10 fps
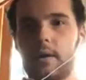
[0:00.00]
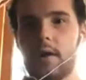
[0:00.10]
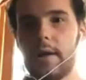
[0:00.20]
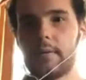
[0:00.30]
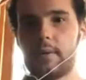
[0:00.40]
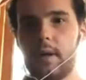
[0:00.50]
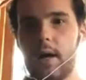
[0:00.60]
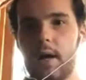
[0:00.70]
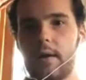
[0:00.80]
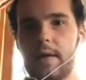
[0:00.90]
right.
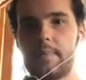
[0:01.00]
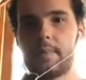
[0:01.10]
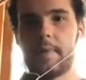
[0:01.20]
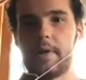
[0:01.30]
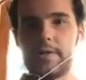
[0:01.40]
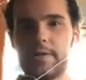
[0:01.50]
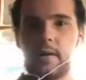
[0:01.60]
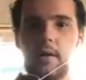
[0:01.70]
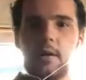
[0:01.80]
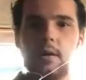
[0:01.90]
I'll keep them entertained.
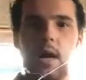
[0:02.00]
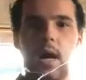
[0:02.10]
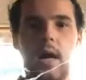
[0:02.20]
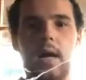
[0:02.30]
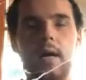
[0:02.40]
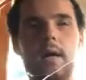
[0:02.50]
I